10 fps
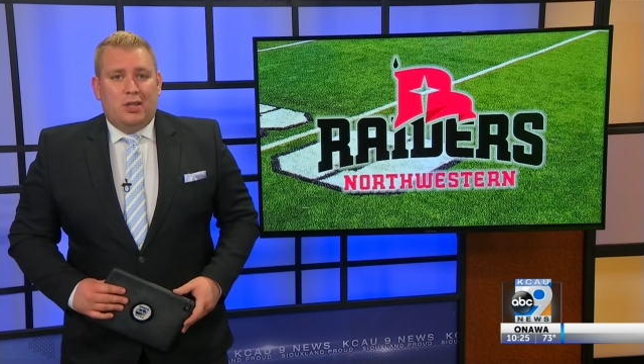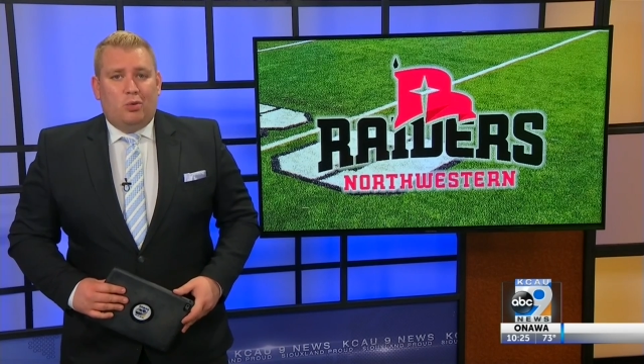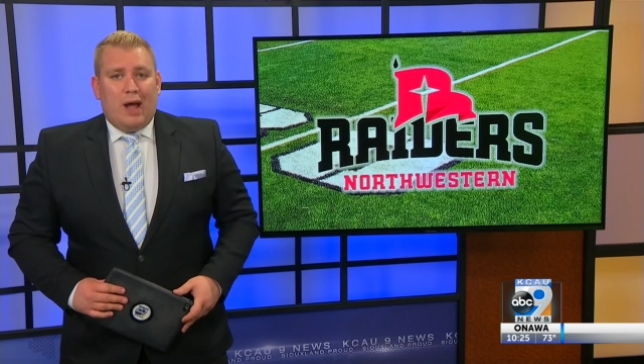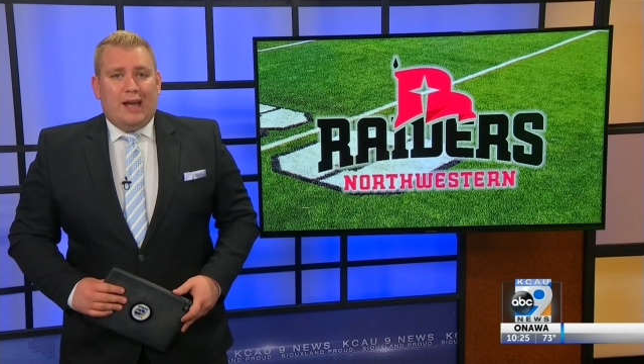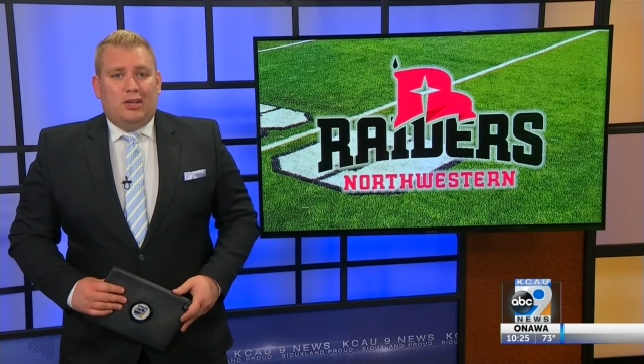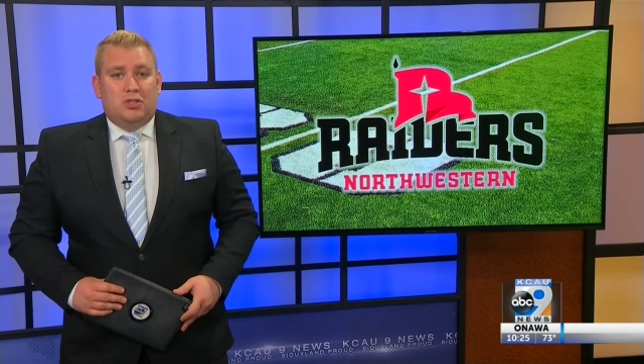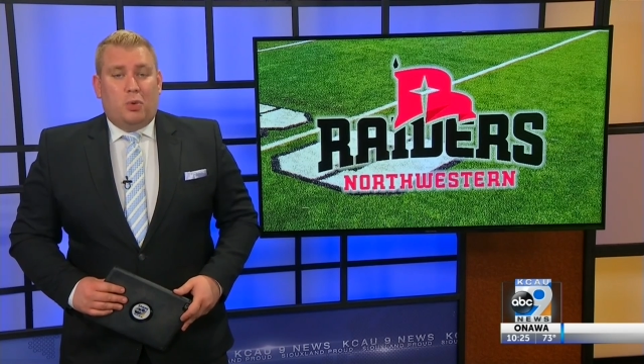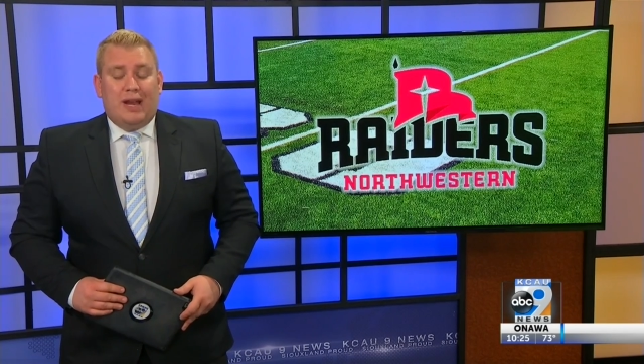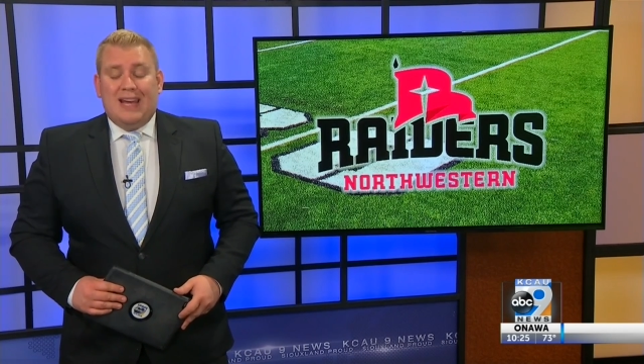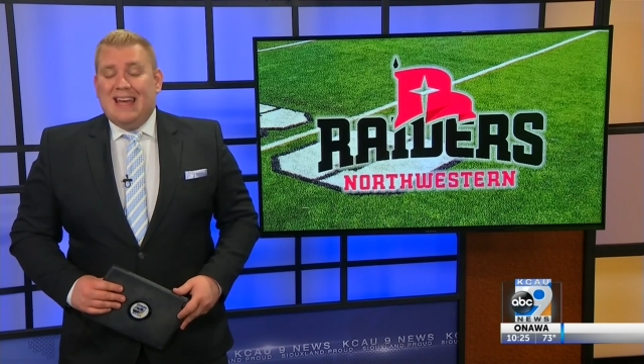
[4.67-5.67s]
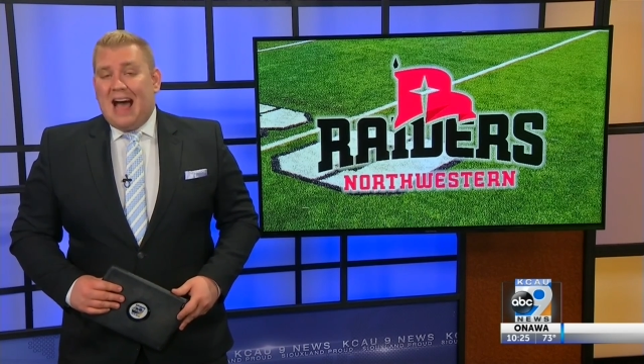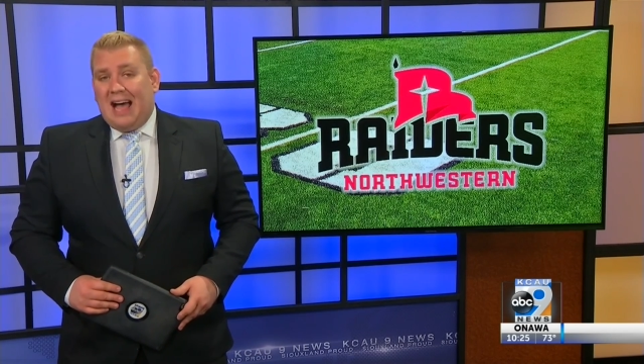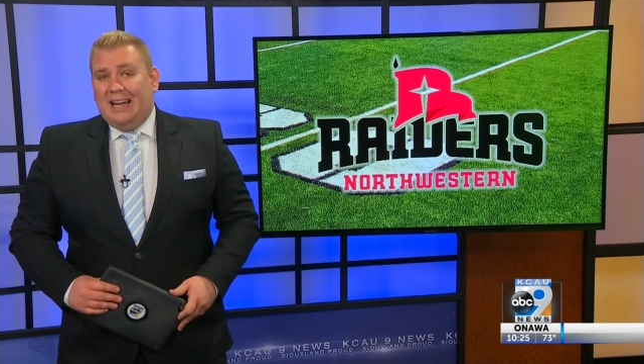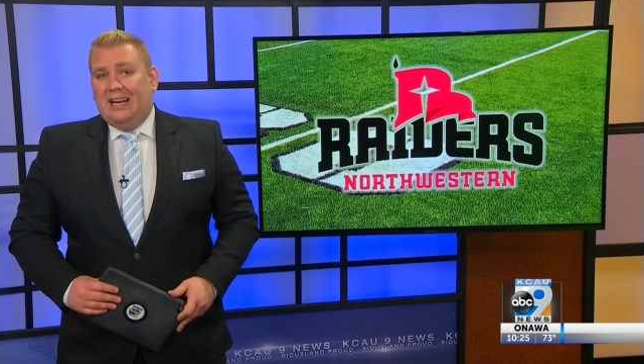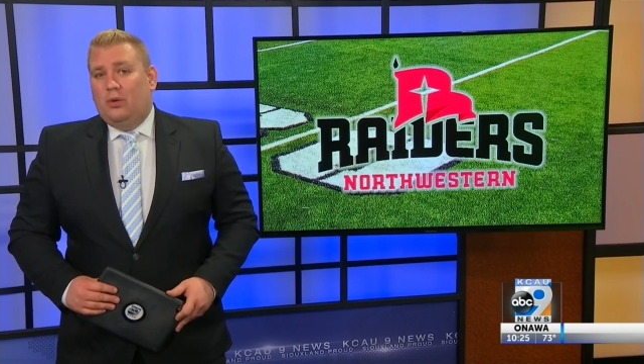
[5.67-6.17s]
The Raiders went
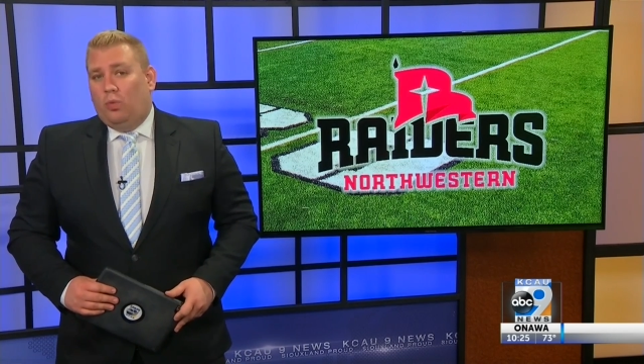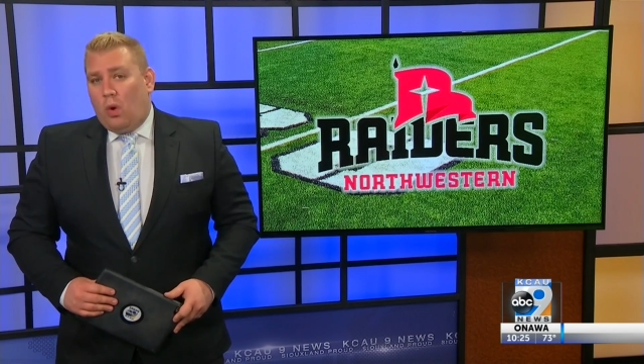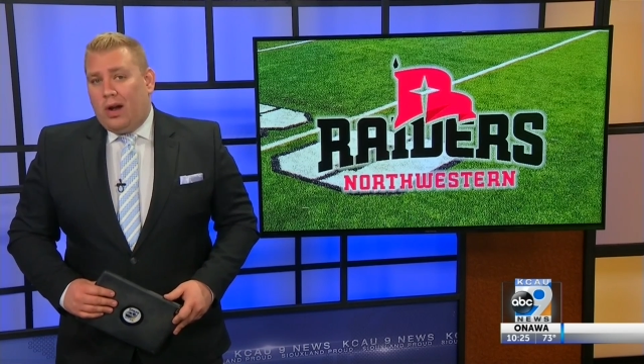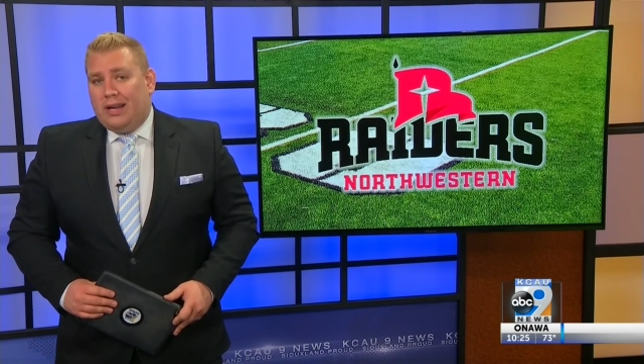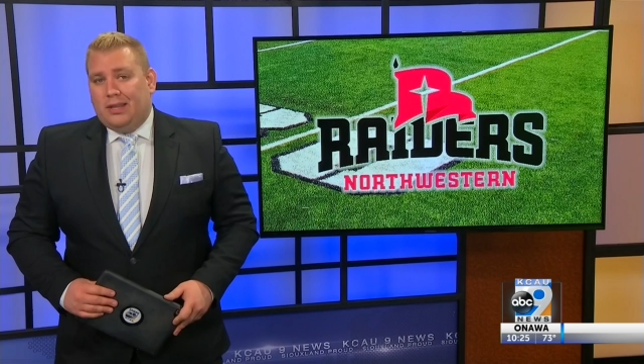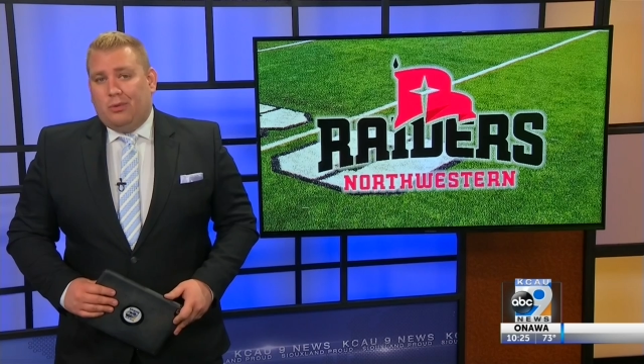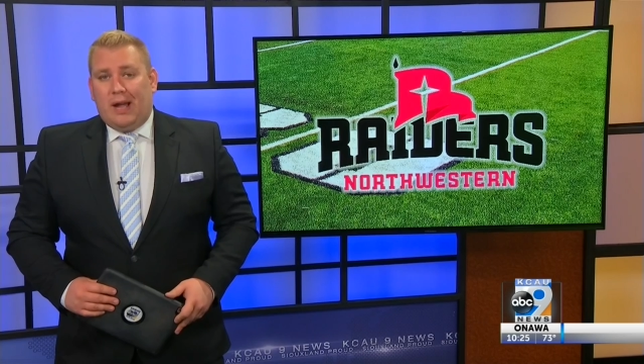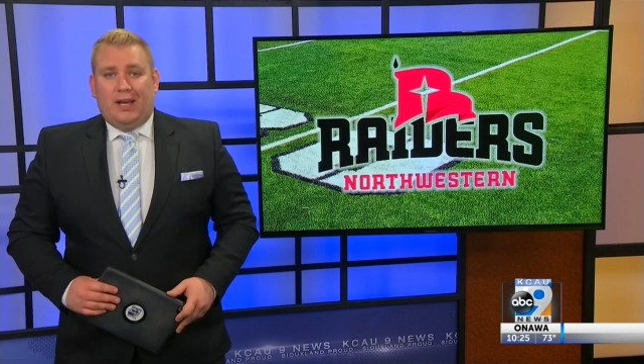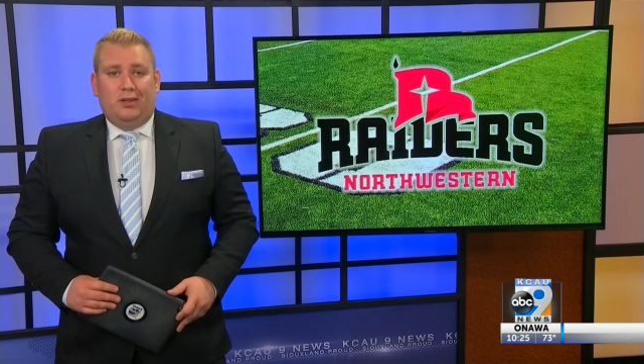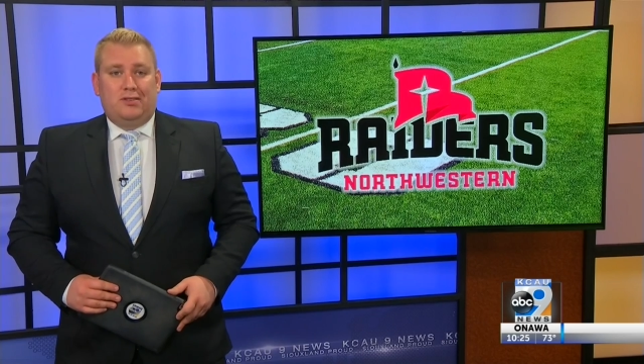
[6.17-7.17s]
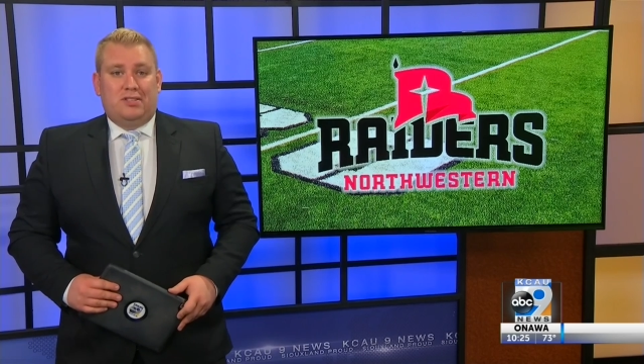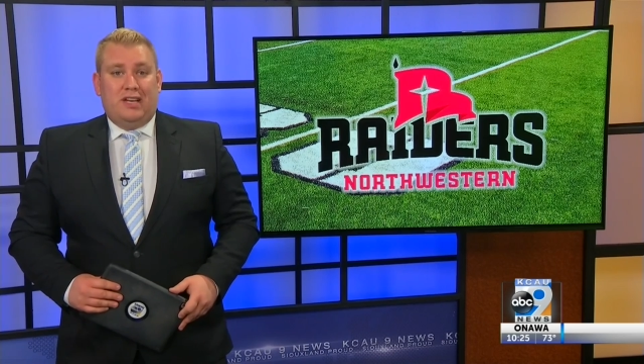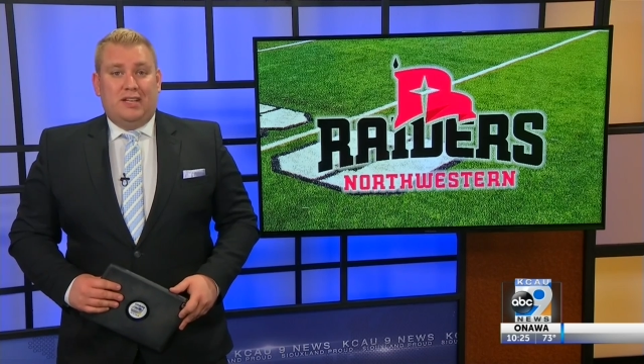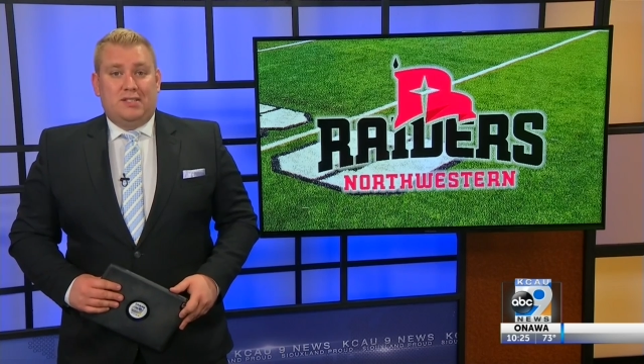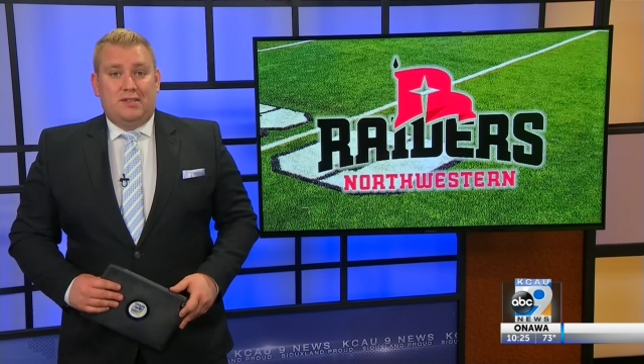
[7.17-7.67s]
9 and 1 in the regular
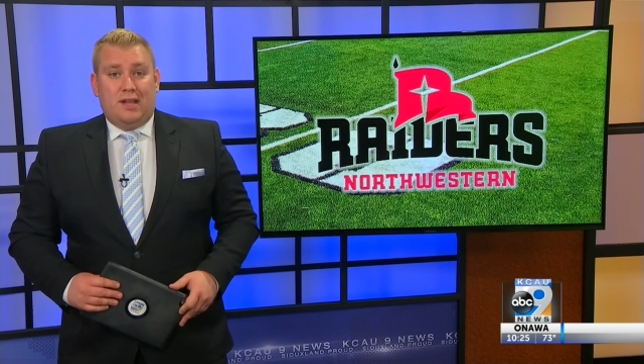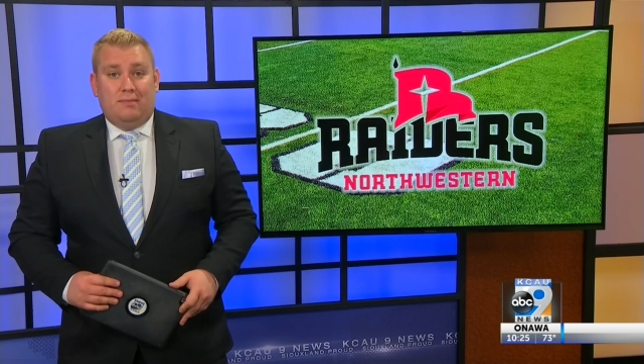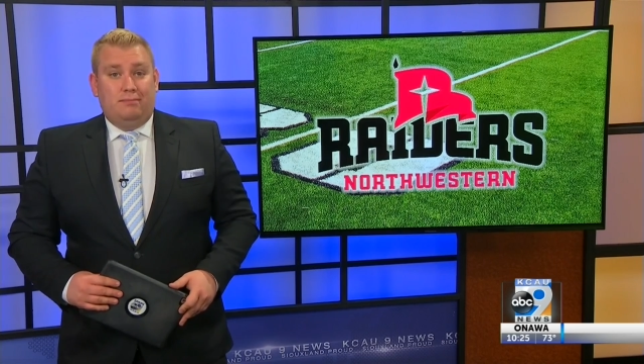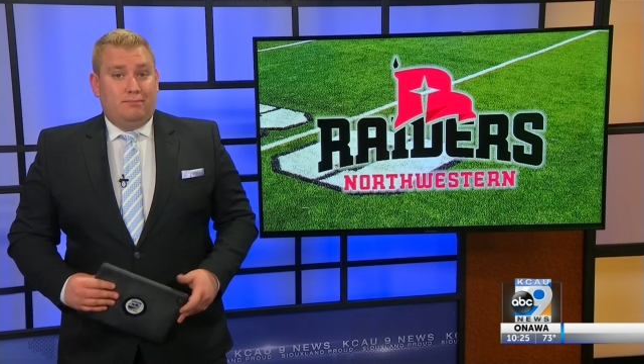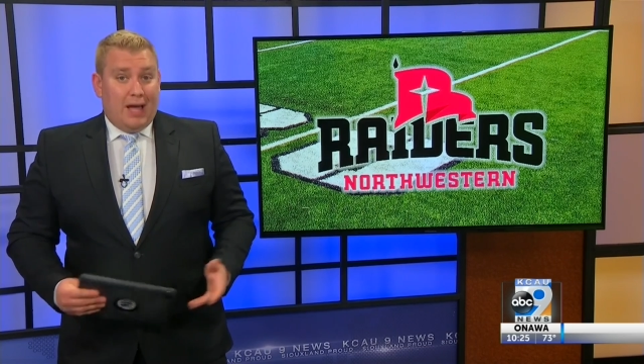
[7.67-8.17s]
season and